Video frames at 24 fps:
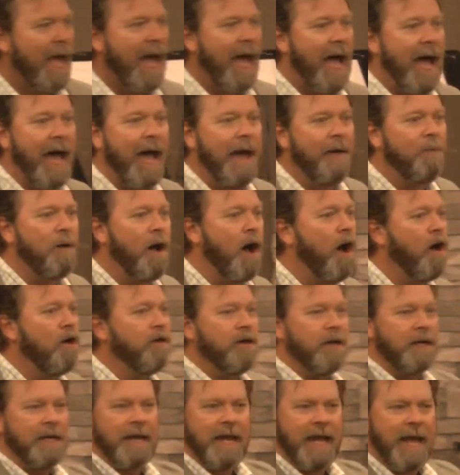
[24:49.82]
I'm all
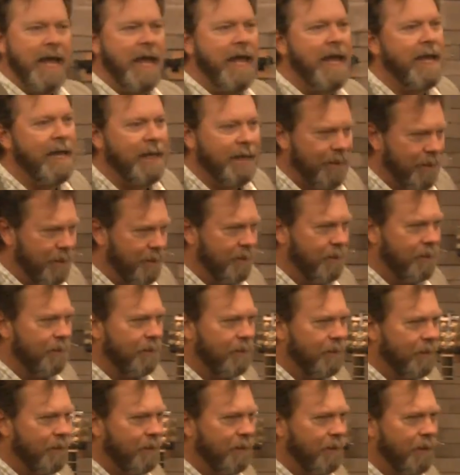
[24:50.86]
you need.
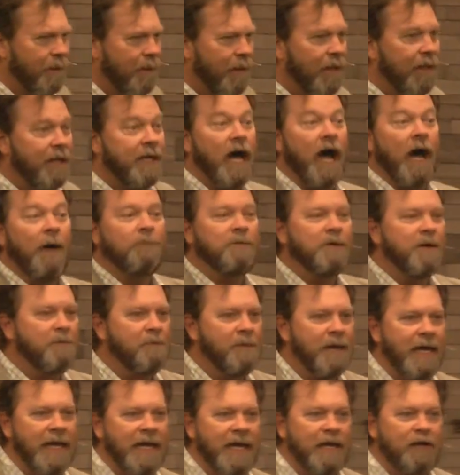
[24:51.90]
Come to
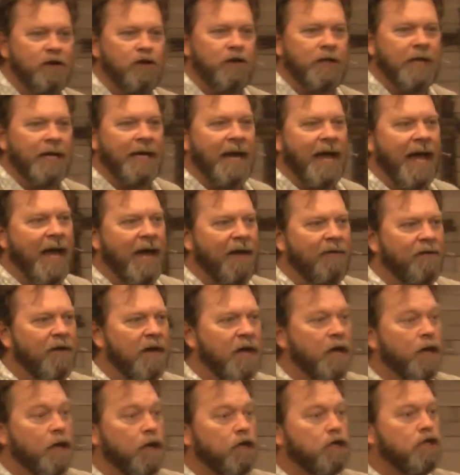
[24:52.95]
me and you can have
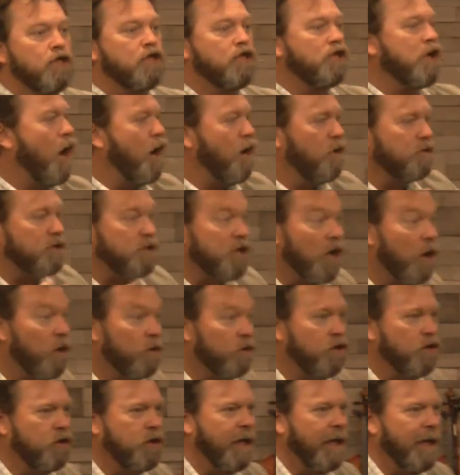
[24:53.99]
sozo.
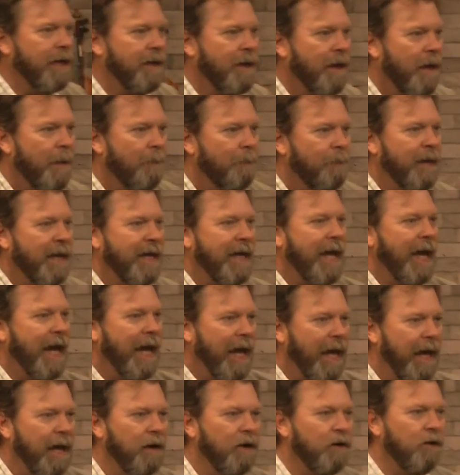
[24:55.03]
You can be
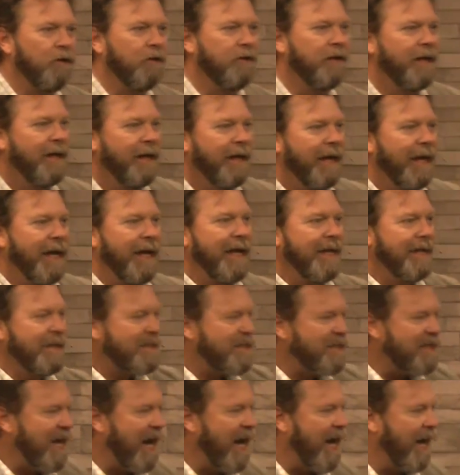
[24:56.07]
healed
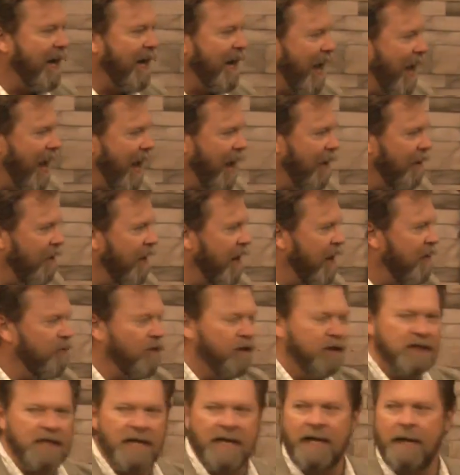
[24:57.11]
inside out.
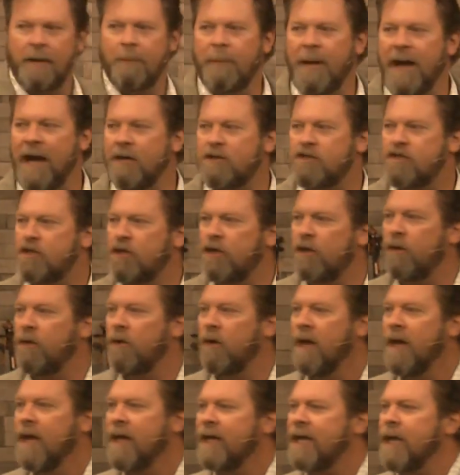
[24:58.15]
Everything about you
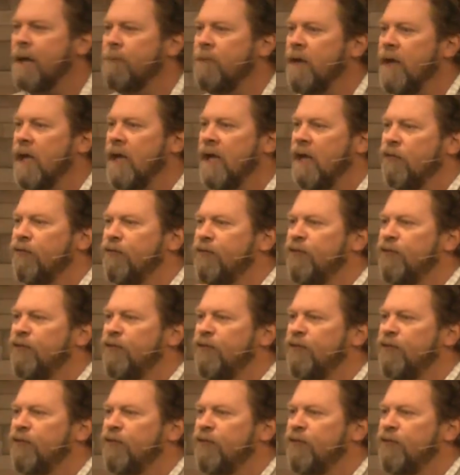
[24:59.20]
can be healed.